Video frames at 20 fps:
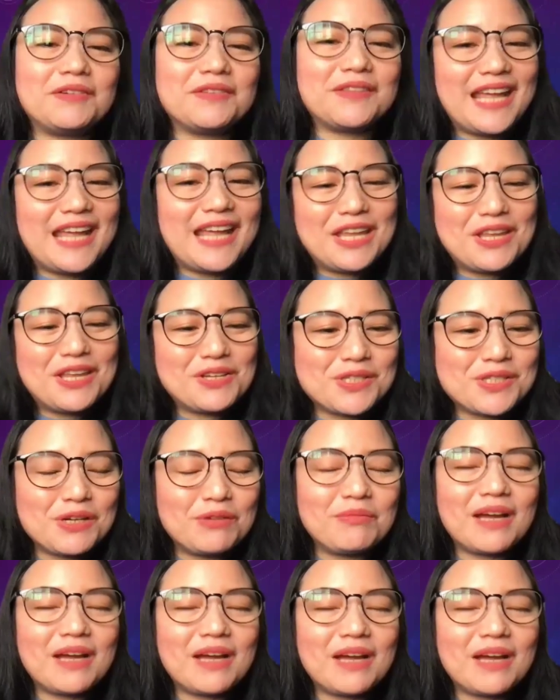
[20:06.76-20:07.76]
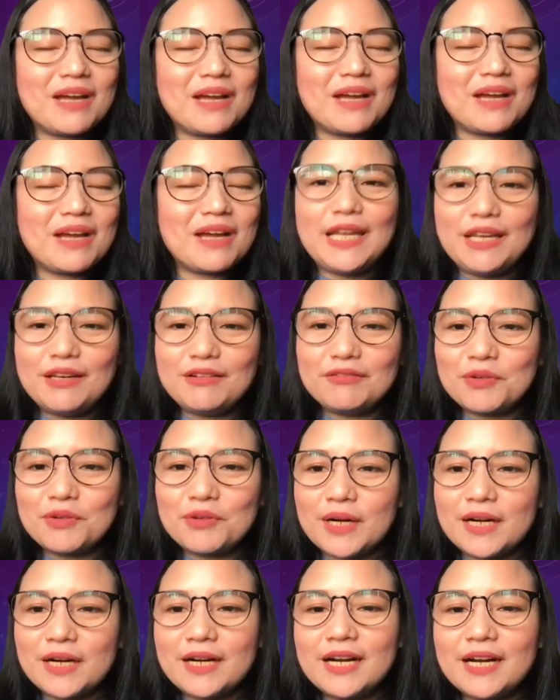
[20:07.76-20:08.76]
Oh, thank you so much, Kathleen,
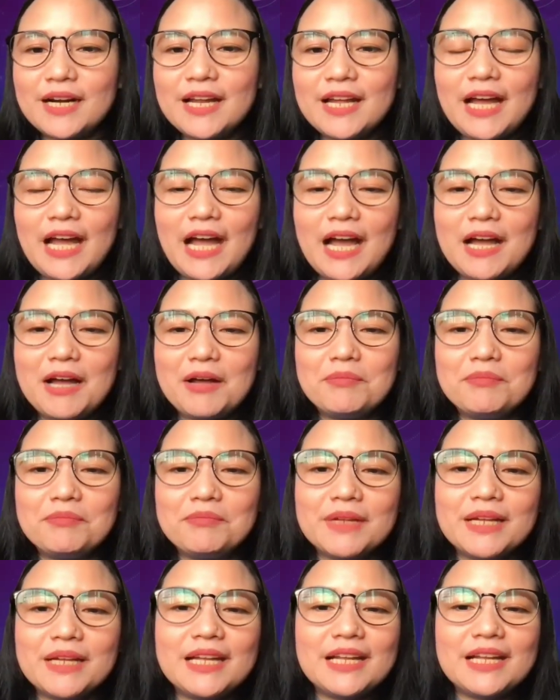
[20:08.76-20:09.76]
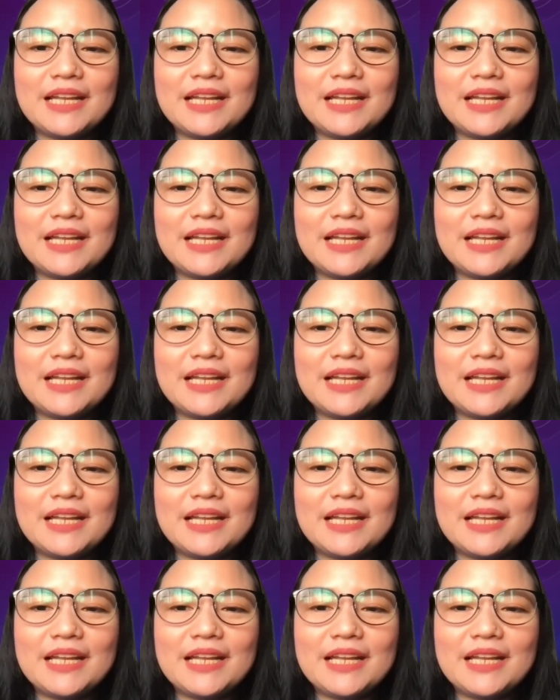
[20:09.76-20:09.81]
for um